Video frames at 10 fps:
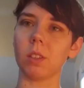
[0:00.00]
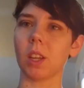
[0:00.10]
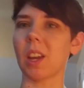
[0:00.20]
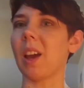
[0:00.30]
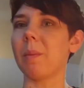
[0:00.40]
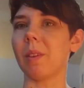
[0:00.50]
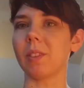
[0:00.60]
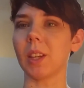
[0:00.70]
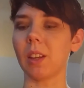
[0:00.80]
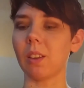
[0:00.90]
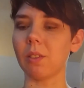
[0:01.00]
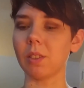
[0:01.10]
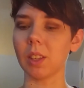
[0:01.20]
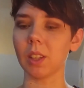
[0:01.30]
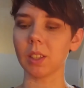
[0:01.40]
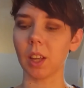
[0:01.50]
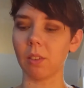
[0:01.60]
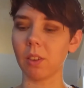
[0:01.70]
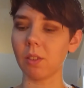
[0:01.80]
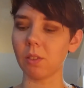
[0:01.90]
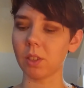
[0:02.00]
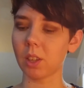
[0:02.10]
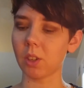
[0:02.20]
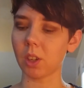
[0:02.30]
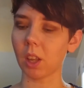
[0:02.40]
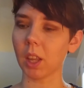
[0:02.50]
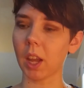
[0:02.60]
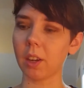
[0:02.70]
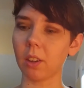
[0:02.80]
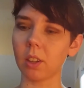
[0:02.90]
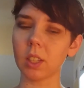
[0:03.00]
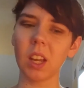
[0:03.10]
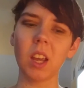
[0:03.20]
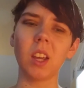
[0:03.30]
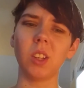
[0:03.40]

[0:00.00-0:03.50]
she was like, I'm never gonna use this. I don't use gel liners.